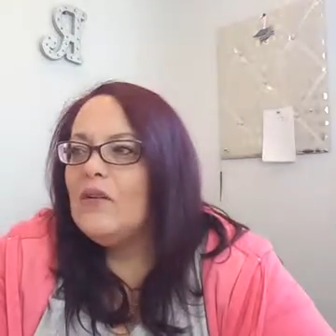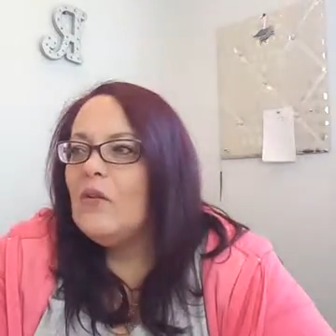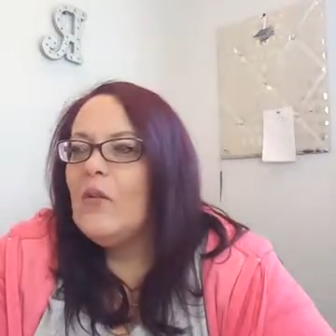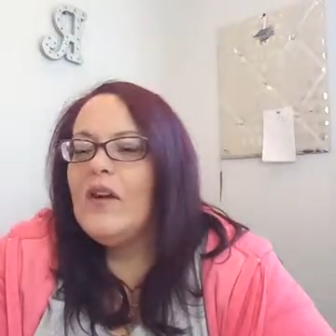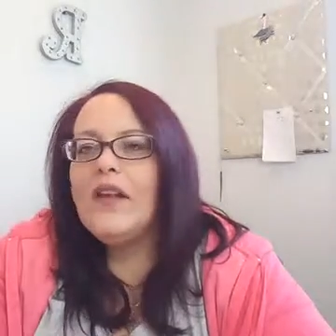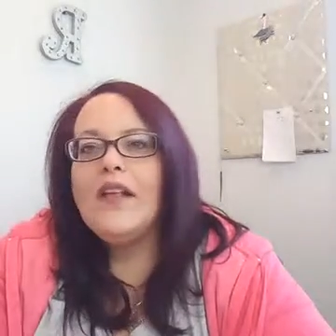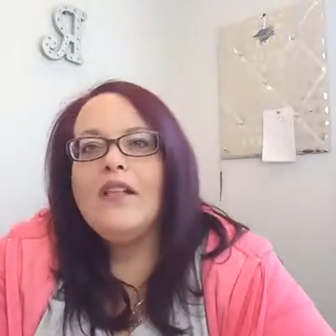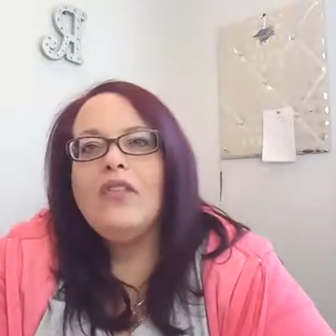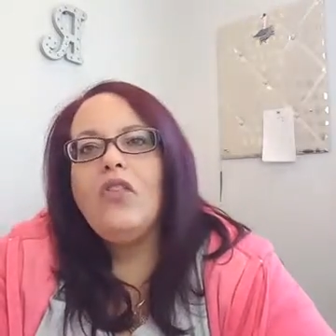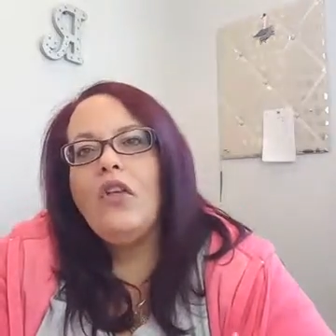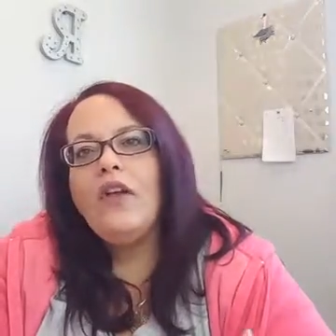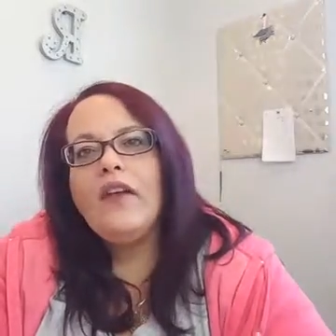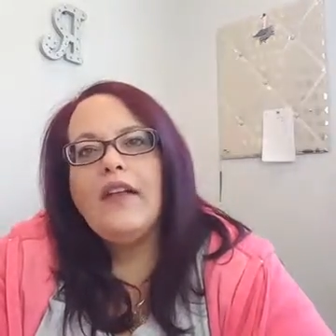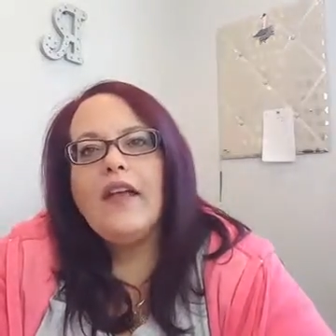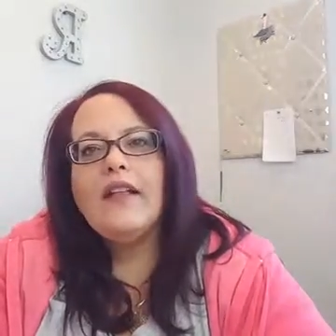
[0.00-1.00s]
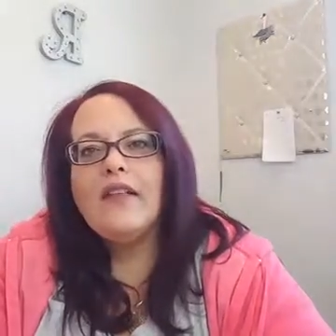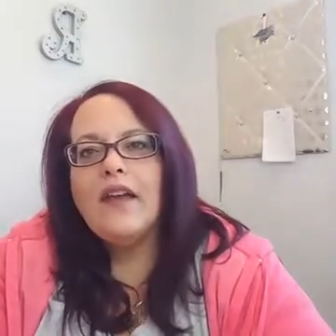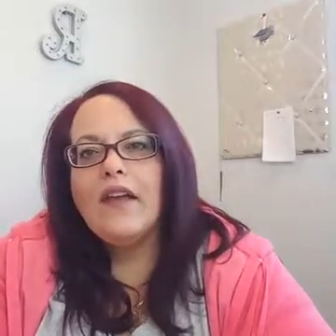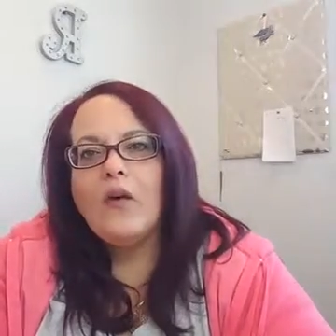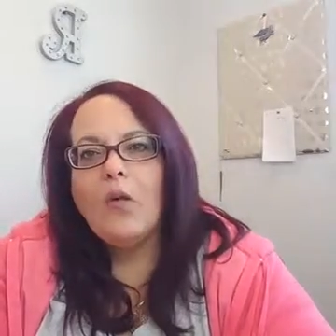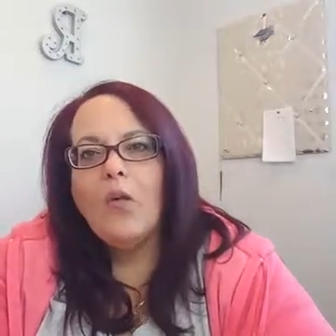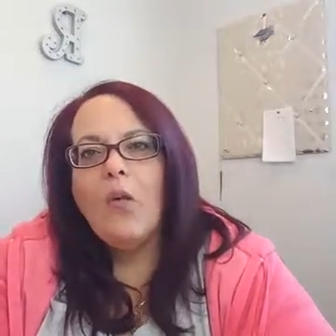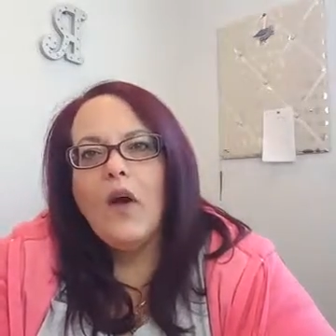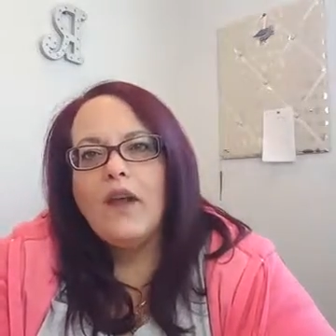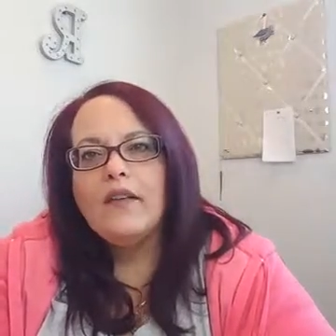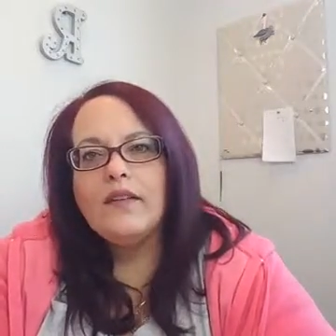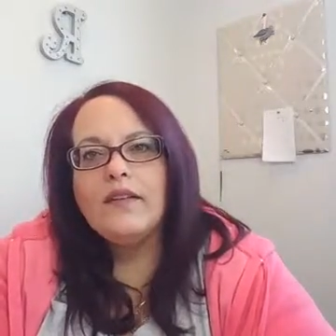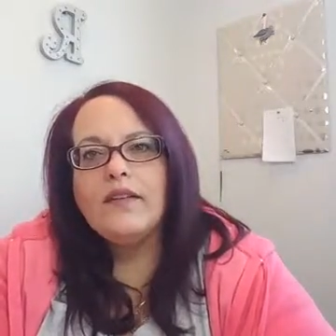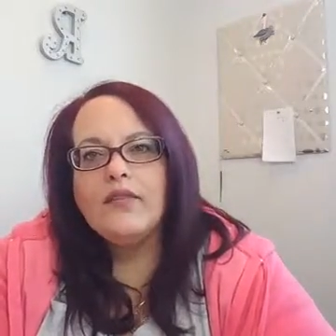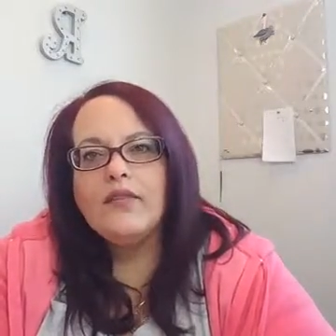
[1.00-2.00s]
when I look at like
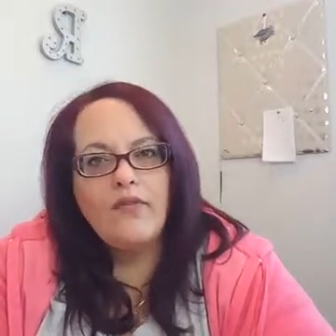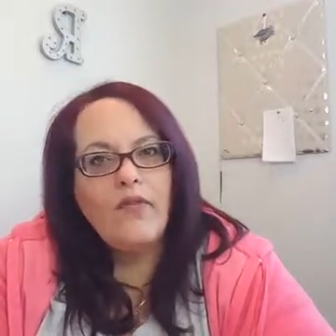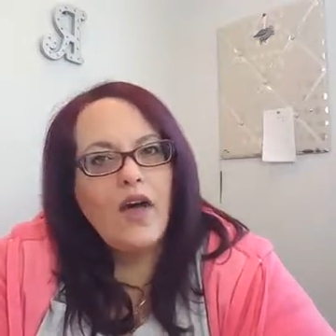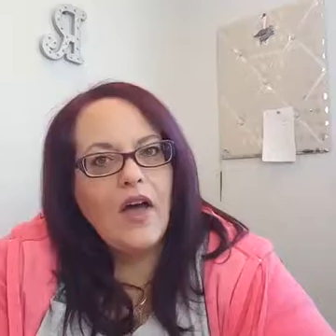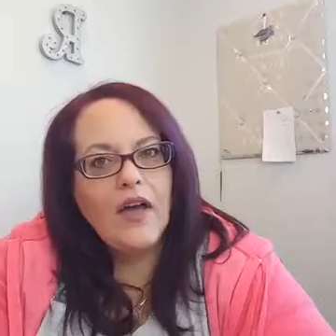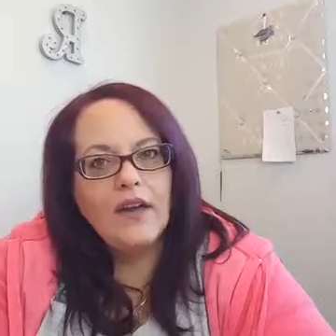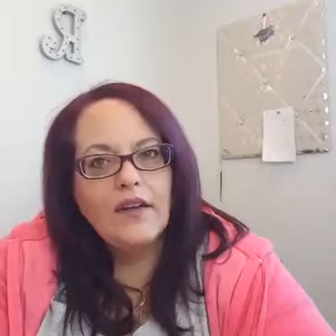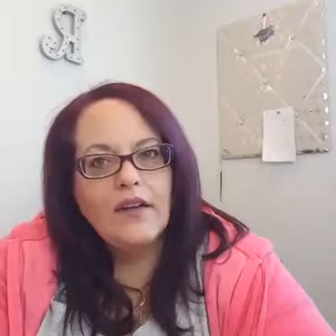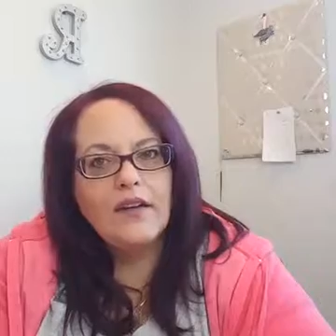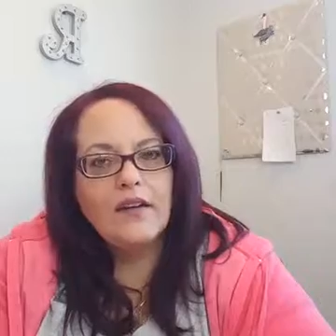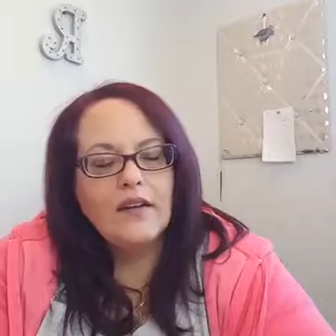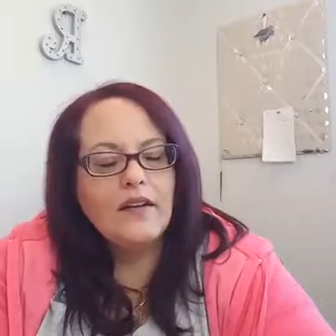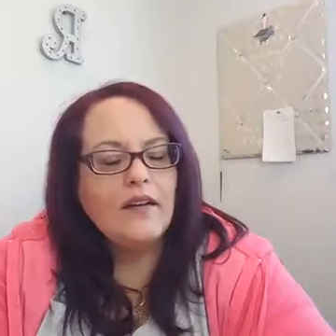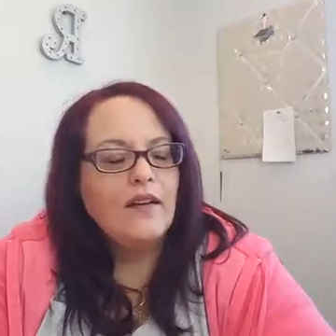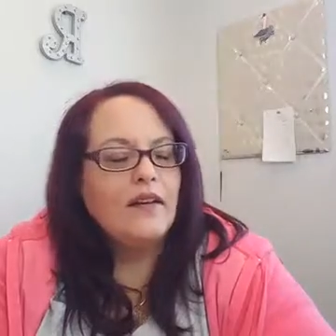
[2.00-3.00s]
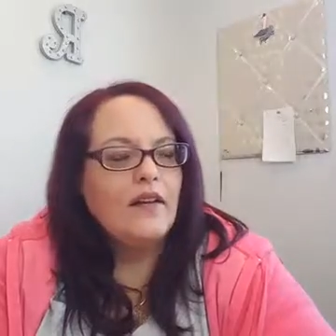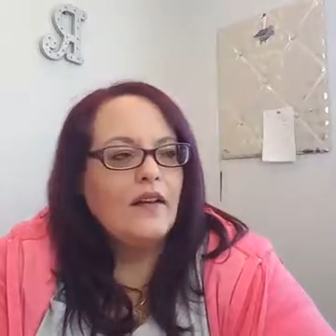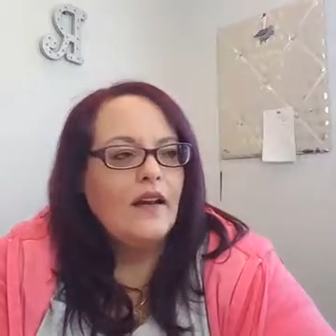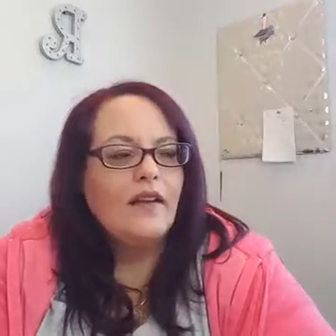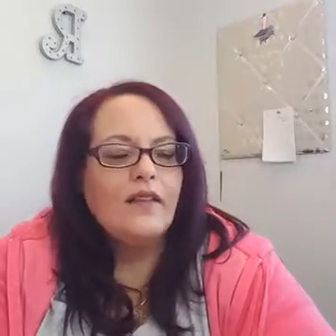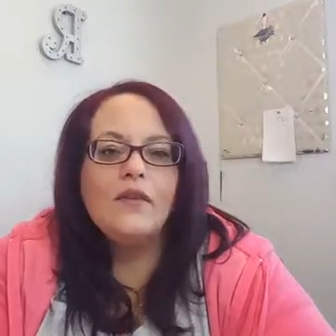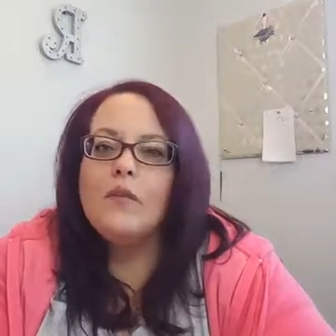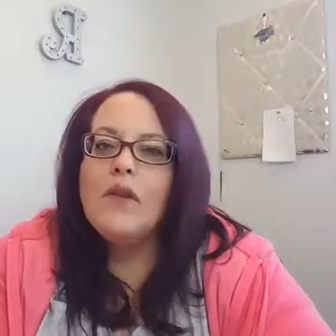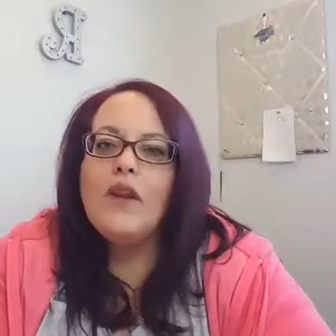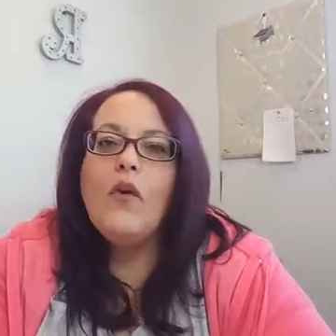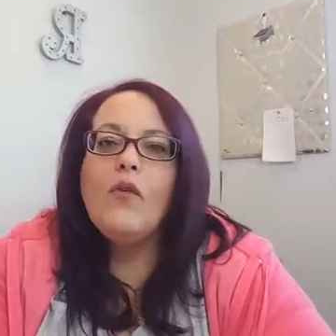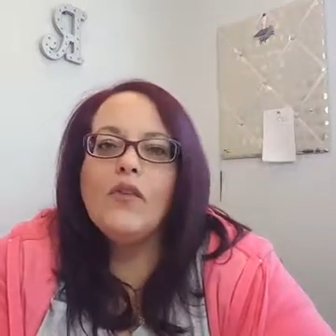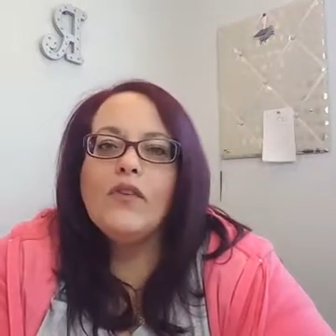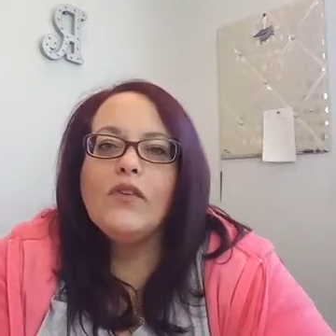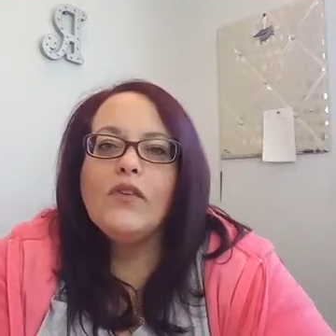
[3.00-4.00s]
what's fun, and let me know
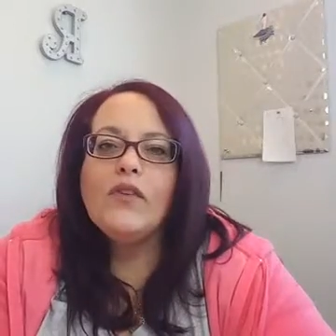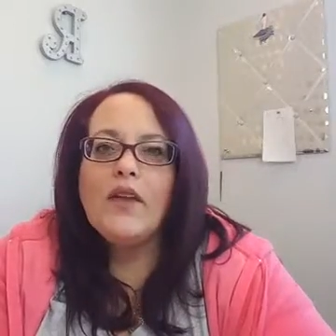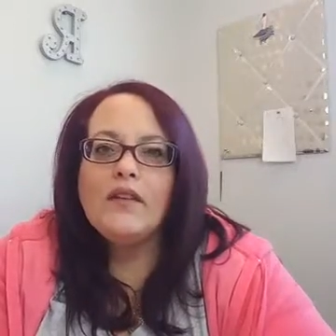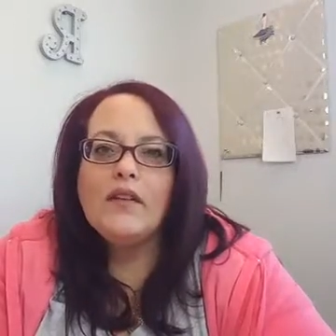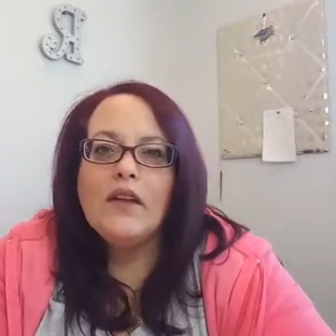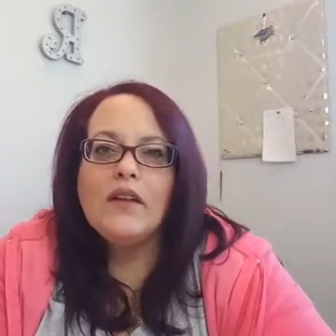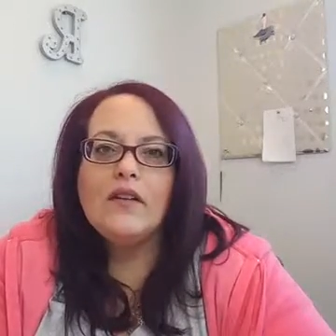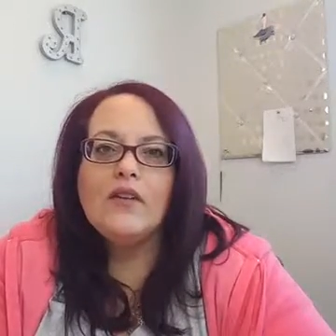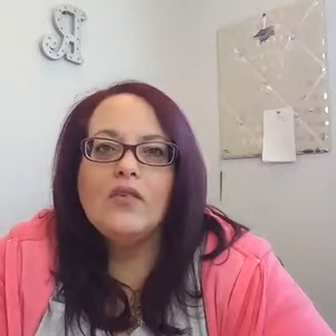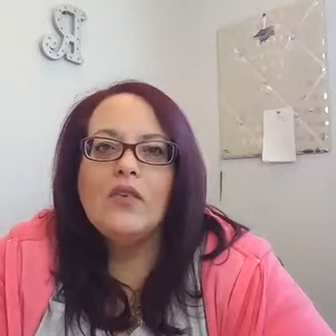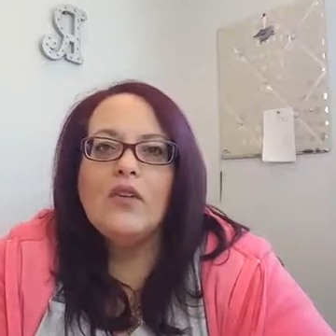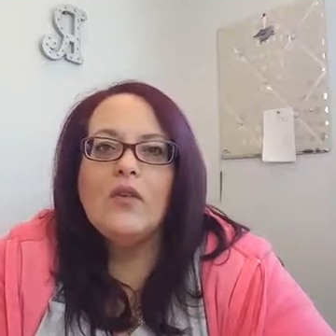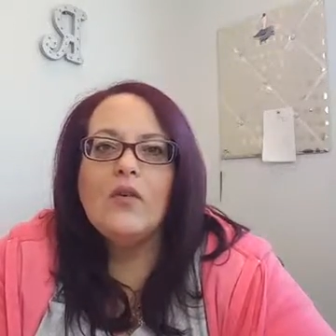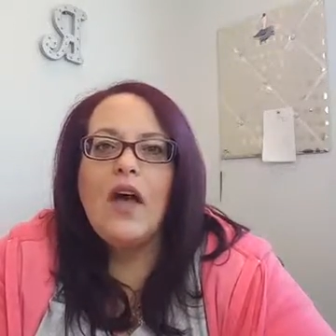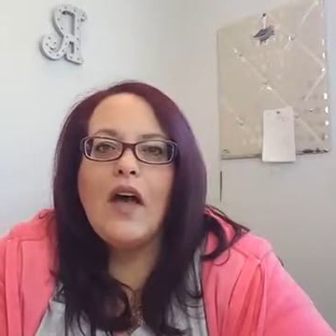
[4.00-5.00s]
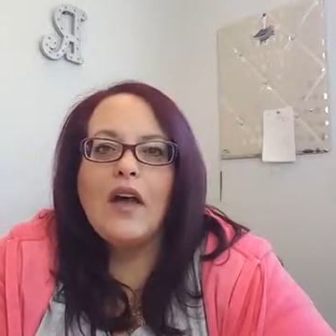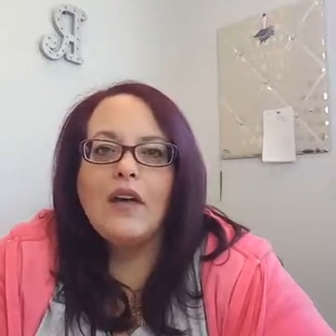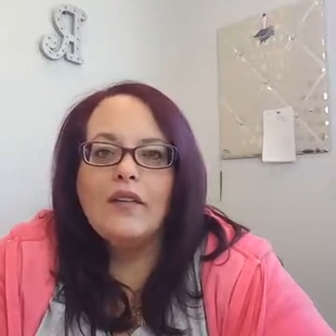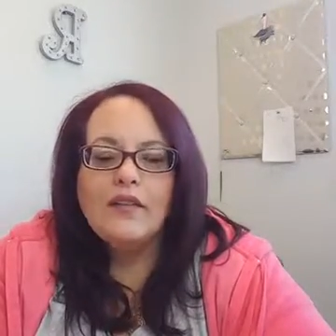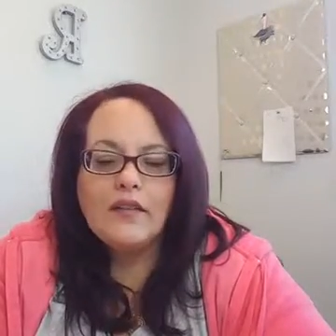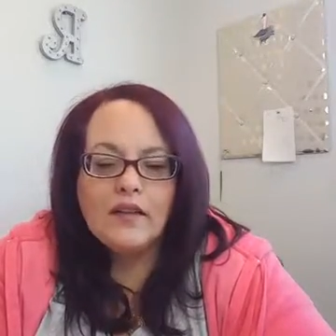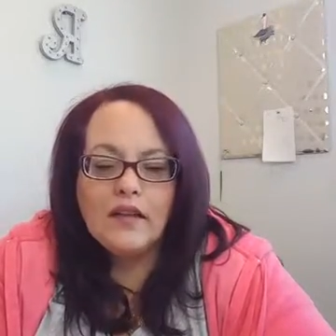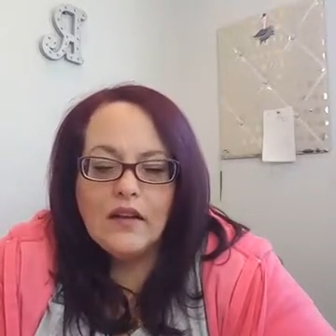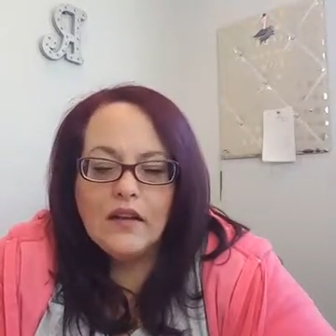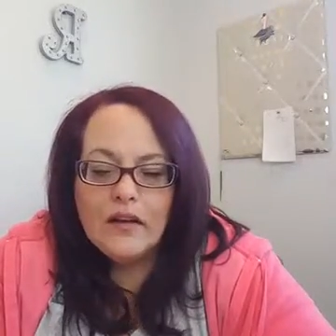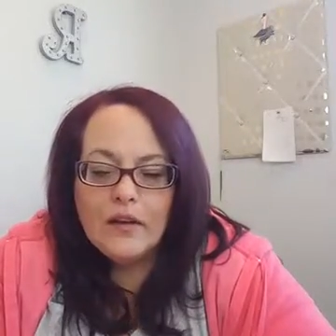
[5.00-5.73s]
if this resonates for you guys,